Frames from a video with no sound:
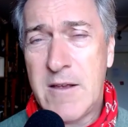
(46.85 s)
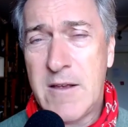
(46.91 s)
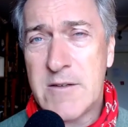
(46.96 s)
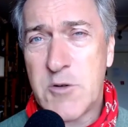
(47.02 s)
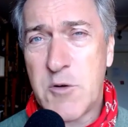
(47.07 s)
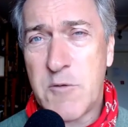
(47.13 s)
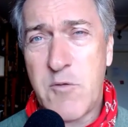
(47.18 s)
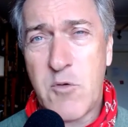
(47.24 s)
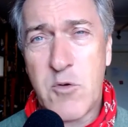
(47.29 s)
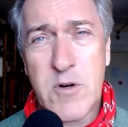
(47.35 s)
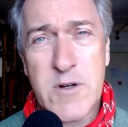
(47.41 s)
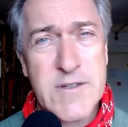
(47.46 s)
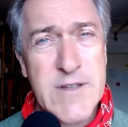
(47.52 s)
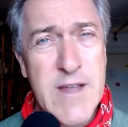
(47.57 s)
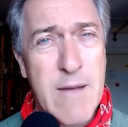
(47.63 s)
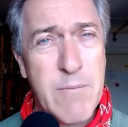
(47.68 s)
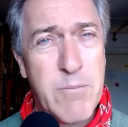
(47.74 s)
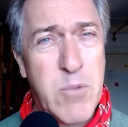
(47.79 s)
So, for
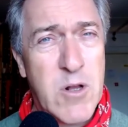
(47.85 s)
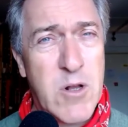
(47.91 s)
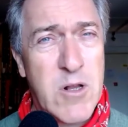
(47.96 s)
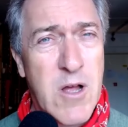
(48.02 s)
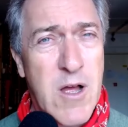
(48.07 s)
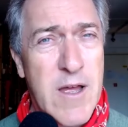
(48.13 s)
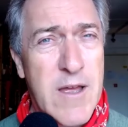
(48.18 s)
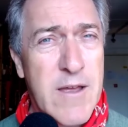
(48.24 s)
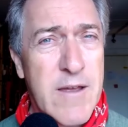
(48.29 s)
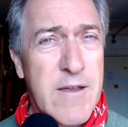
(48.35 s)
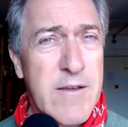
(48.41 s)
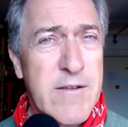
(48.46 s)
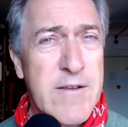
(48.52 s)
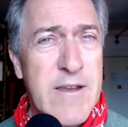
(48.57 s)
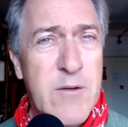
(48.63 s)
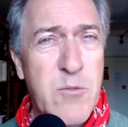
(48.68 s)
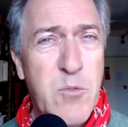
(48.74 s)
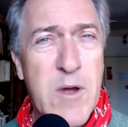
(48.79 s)
example, I
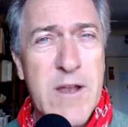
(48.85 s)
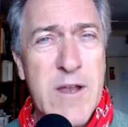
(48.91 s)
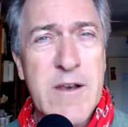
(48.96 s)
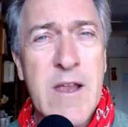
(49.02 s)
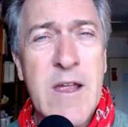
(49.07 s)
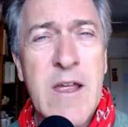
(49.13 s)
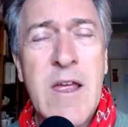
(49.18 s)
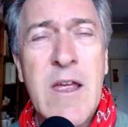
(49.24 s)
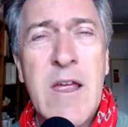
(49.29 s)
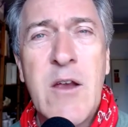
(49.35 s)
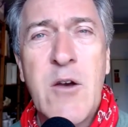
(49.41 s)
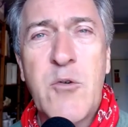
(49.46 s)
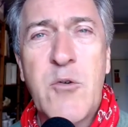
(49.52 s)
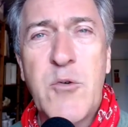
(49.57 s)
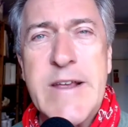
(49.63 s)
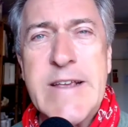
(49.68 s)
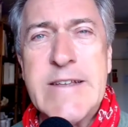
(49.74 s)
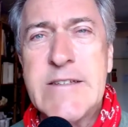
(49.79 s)
did one
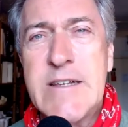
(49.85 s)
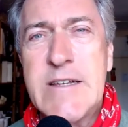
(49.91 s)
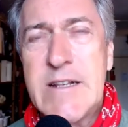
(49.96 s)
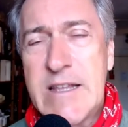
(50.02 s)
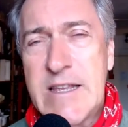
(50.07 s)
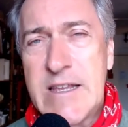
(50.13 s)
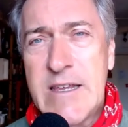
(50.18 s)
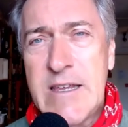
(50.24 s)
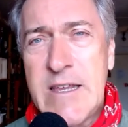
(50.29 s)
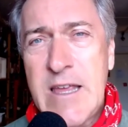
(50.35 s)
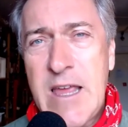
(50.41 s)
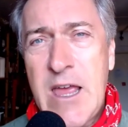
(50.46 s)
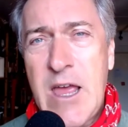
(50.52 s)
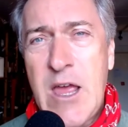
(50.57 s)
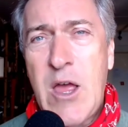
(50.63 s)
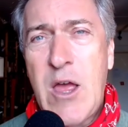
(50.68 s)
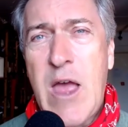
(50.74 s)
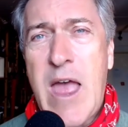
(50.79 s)
recently
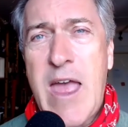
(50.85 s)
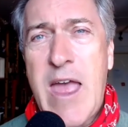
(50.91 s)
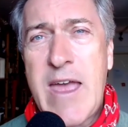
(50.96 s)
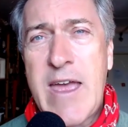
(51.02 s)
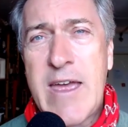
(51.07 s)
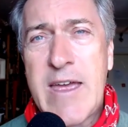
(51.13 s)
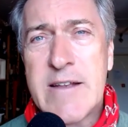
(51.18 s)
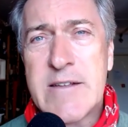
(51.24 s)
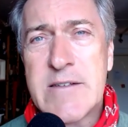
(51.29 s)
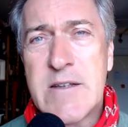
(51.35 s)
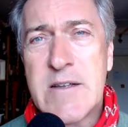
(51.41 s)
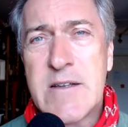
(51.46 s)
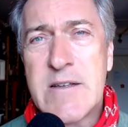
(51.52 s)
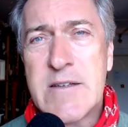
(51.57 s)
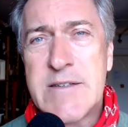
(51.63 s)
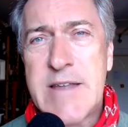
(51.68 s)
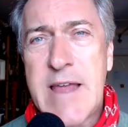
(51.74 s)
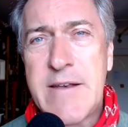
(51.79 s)
and
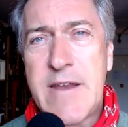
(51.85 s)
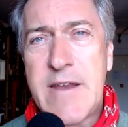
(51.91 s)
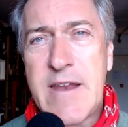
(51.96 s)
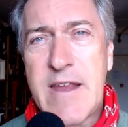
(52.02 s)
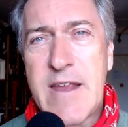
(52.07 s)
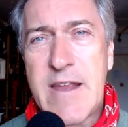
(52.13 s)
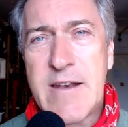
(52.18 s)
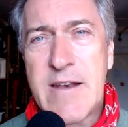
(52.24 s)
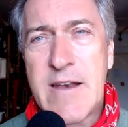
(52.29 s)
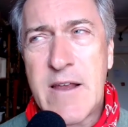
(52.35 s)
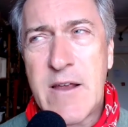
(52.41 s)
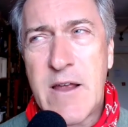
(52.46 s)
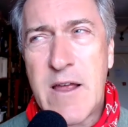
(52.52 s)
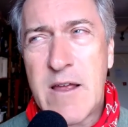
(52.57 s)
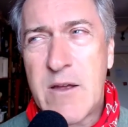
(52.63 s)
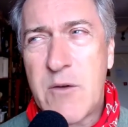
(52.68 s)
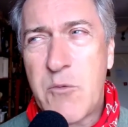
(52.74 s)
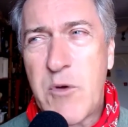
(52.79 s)
sent it in
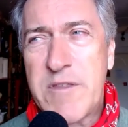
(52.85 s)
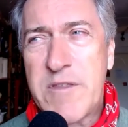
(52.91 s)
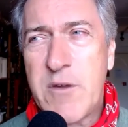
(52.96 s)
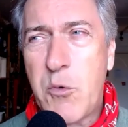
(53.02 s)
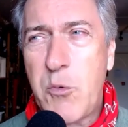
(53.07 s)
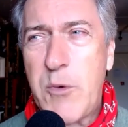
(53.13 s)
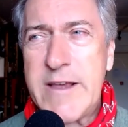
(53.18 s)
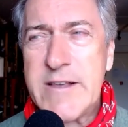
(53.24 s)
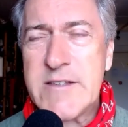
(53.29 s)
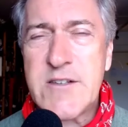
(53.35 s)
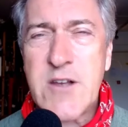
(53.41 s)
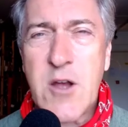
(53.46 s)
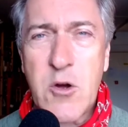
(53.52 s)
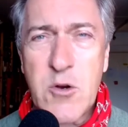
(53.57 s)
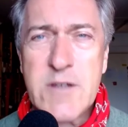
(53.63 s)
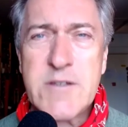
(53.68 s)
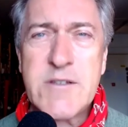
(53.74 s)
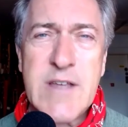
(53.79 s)
with a week's
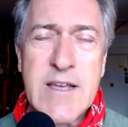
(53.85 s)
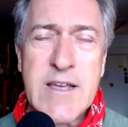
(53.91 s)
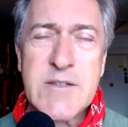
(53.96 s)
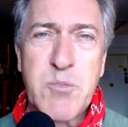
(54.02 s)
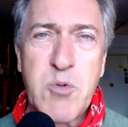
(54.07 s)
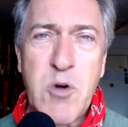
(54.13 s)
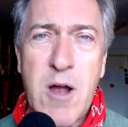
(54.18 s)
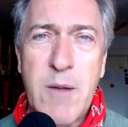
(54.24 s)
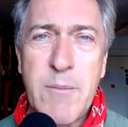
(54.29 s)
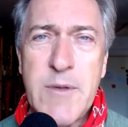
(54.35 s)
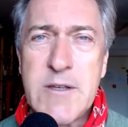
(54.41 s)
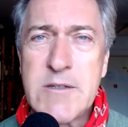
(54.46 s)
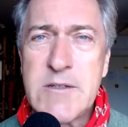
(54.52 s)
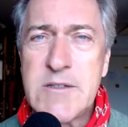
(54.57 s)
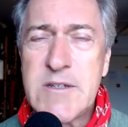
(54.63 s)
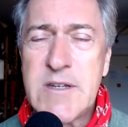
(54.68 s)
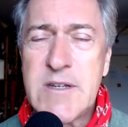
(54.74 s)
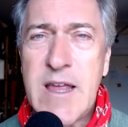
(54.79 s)
notice as
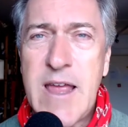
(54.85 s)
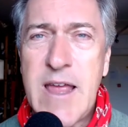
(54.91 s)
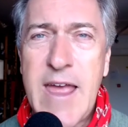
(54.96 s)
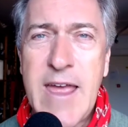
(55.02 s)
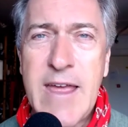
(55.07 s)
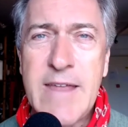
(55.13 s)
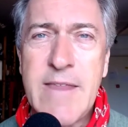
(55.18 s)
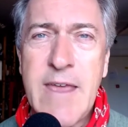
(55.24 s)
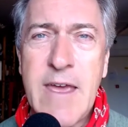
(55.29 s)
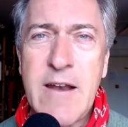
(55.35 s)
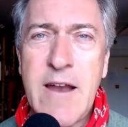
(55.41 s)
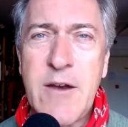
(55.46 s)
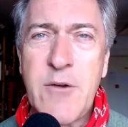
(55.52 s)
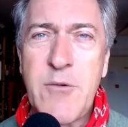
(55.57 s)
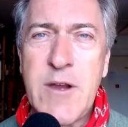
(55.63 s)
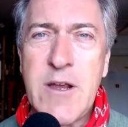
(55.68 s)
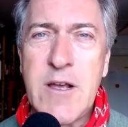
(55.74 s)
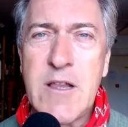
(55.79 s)
promised and then I
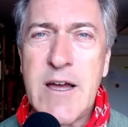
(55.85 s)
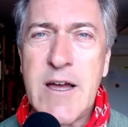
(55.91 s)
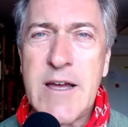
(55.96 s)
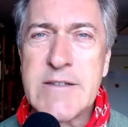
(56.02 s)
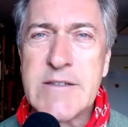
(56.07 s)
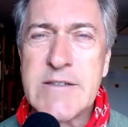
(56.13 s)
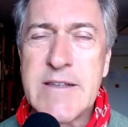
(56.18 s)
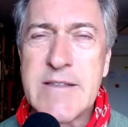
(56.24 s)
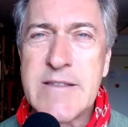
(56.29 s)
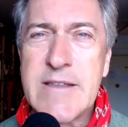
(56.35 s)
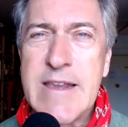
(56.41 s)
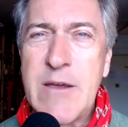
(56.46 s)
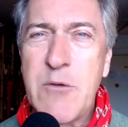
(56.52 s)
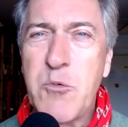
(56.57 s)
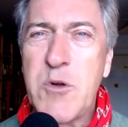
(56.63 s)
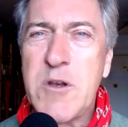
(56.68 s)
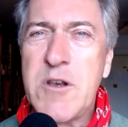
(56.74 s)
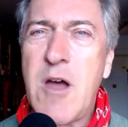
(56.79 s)
realized that
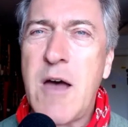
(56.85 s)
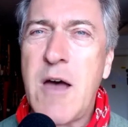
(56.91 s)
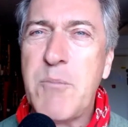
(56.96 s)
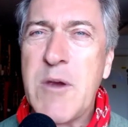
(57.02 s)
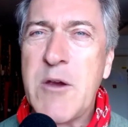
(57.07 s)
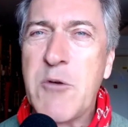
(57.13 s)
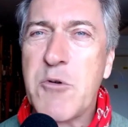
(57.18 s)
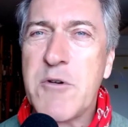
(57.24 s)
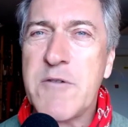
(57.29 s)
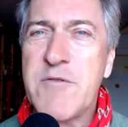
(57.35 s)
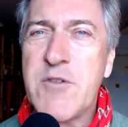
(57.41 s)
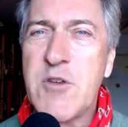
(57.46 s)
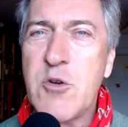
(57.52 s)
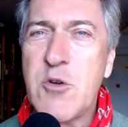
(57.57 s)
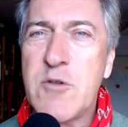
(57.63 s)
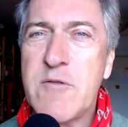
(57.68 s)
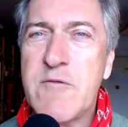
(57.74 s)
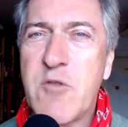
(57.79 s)
it would not be
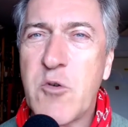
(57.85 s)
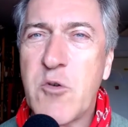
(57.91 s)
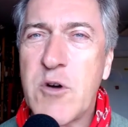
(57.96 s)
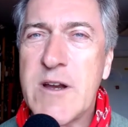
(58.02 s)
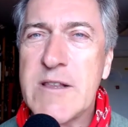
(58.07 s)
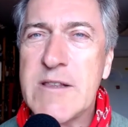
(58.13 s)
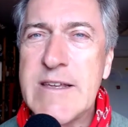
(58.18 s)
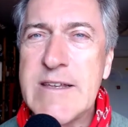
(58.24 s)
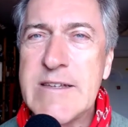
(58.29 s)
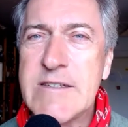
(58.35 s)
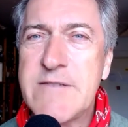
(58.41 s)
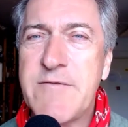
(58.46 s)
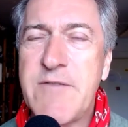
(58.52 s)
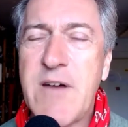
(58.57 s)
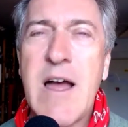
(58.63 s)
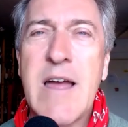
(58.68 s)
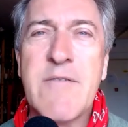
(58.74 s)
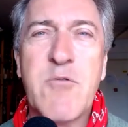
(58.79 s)
reviewed for at least
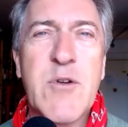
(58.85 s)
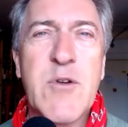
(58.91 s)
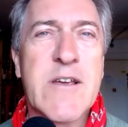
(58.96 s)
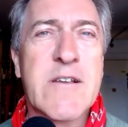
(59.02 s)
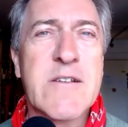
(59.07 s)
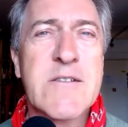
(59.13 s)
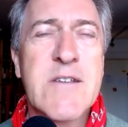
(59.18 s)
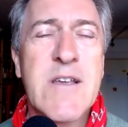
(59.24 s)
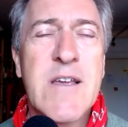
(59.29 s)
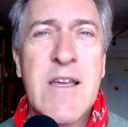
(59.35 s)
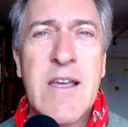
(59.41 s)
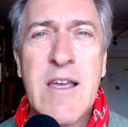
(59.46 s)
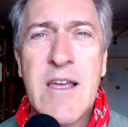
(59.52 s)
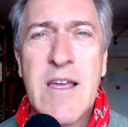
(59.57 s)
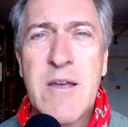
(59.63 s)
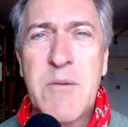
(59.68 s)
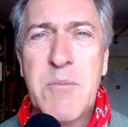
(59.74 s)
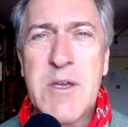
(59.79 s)
five weeks
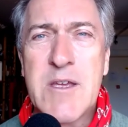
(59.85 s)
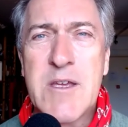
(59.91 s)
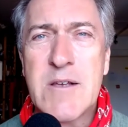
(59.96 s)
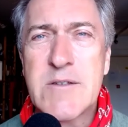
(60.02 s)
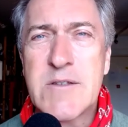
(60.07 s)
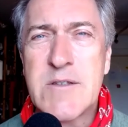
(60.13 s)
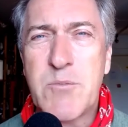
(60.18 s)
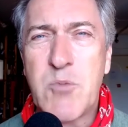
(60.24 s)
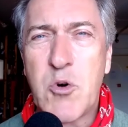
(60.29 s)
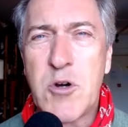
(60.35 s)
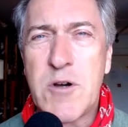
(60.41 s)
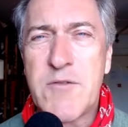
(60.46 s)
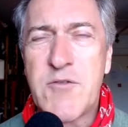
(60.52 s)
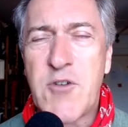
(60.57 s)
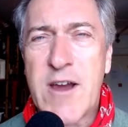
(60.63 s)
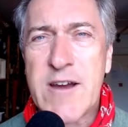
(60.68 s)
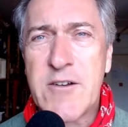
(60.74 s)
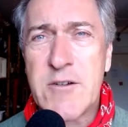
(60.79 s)
because the board
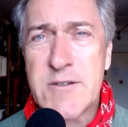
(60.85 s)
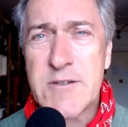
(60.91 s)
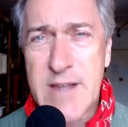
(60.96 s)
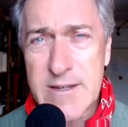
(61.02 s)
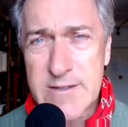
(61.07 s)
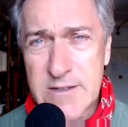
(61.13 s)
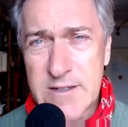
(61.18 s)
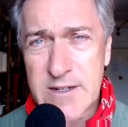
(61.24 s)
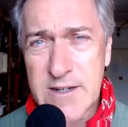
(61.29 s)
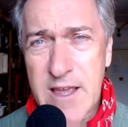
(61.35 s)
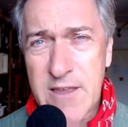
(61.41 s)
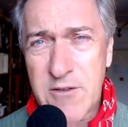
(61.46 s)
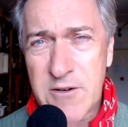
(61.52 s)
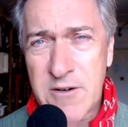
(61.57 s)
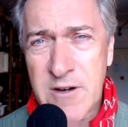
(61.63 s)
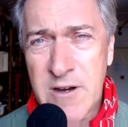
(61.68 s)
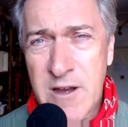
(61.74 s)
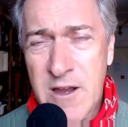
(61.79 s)
of directors gets
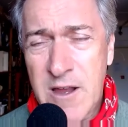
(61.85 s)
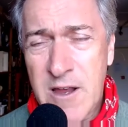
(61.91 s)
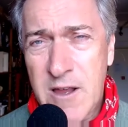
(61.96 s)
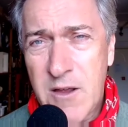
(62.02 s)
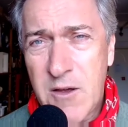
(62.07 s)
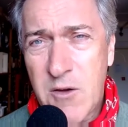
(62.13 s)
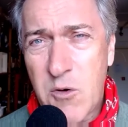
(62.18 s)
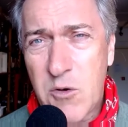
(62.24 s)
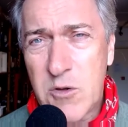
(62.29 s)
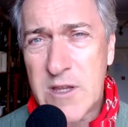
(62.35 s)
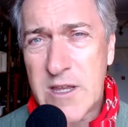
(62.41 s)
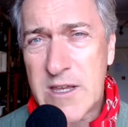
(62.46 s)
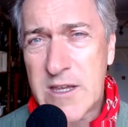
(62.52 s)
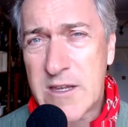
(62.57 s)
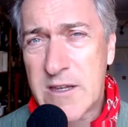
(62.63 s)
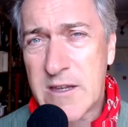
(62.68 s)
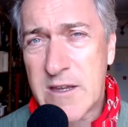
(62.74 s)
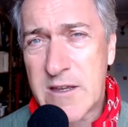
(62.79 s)
together
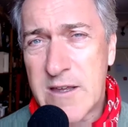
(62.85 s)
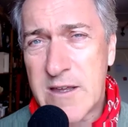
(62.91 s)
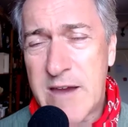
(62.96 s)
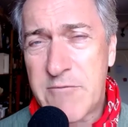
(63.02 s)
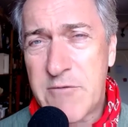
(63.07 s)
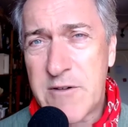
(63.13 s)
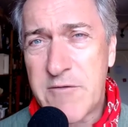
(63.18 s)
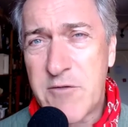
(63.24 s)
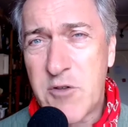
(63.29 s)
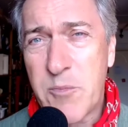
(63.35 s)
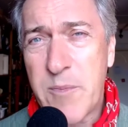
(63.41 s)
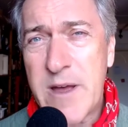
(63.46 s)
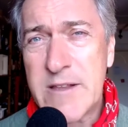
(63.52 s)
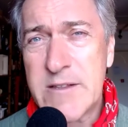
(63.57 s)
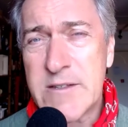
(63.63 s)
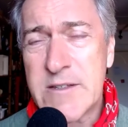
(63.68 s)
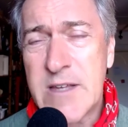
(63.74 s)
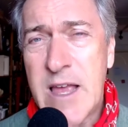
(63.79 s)
only uh, every few
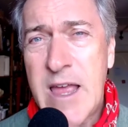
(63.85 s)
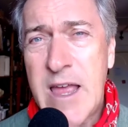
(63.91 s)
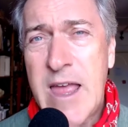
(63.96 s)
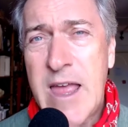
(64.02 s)
months.